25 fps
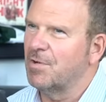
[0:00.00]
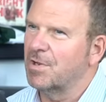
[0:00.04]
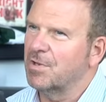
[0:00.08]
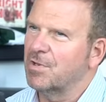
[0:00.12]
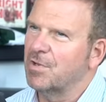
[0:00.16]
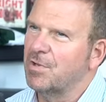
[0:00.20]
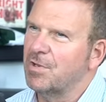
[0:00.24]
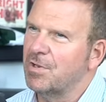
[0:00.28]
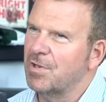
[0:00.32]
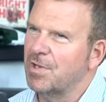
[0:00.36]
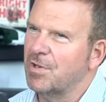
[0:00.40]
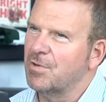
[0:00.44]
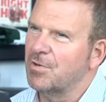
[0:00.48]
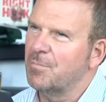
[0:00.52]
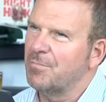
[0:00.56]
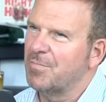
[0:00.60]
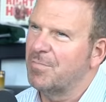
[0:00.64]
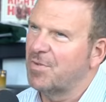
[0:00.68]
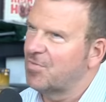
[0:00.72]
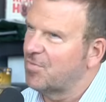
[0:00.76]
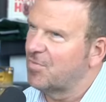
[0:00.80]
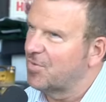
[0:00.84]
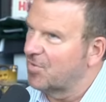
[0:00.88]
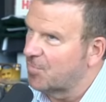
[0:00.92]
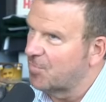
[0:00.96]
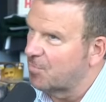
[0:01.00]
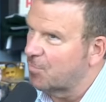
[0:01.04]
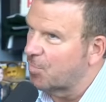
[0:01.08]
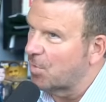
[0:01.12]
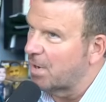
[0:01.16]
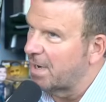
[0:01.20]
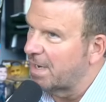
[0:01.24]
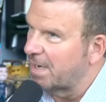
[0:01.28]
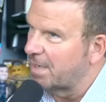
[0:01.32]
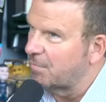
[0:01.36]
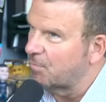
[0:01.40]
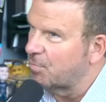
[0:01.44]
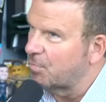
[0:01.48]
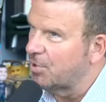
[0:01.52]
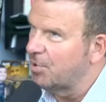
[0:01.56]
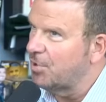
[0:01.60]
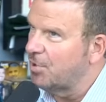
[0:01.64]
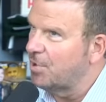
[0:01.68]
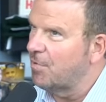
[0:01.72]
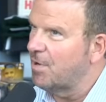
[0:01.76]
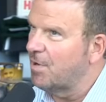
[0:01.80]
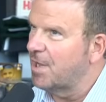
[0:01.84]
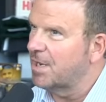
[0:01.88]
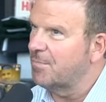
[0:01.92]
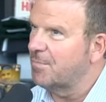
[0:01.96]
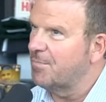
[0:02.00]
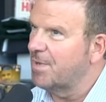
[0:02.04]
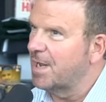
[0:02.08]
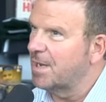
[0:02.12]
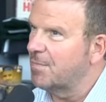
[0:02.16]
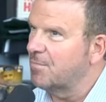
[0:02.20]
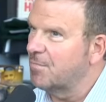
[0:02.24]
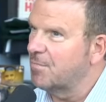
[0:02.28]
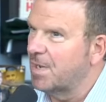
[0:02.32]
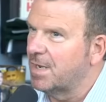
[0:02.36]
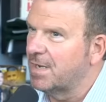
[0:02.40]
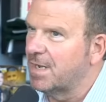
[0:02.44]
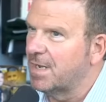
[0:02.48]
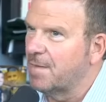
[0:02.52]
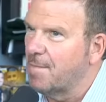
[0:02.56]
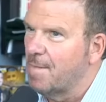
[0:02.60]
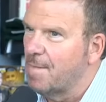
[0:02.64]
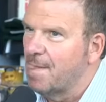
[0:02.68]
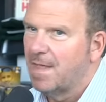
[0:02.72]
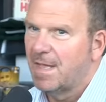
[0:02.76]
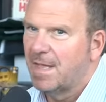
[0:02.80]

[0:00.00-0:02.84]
a good little business brain where you know how to make money.